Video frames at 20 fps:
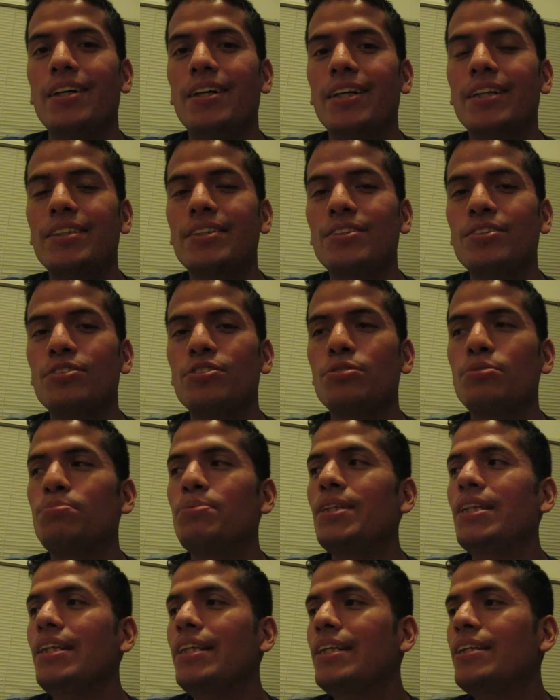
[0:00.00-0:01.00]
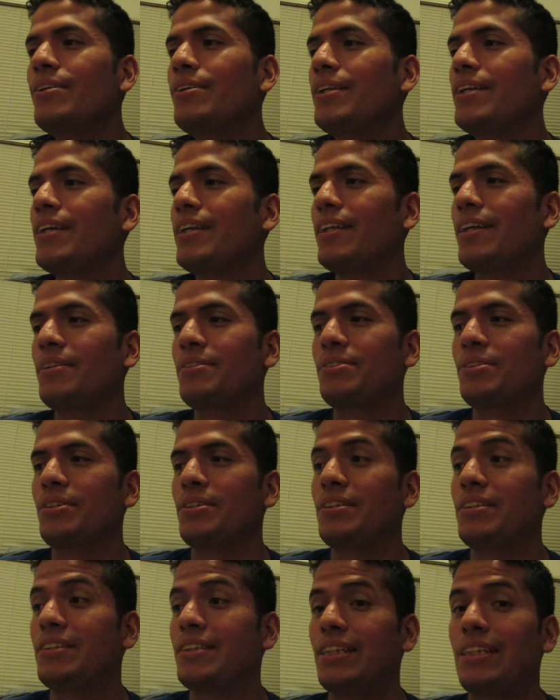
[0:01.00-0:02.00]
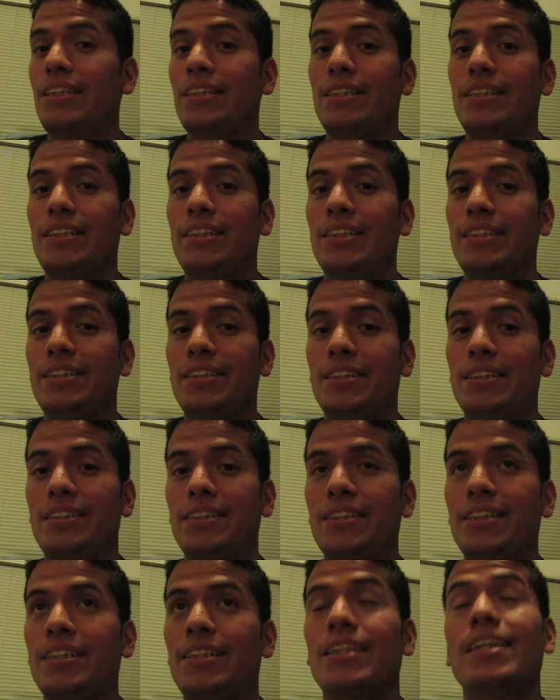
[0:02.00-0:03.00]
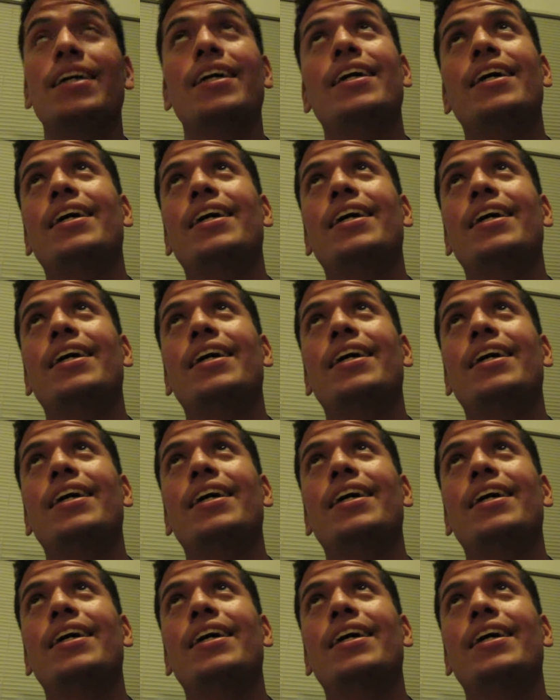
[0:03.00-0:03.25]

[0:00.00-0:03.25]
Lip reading: I think you should be legally allowed to consent at 16.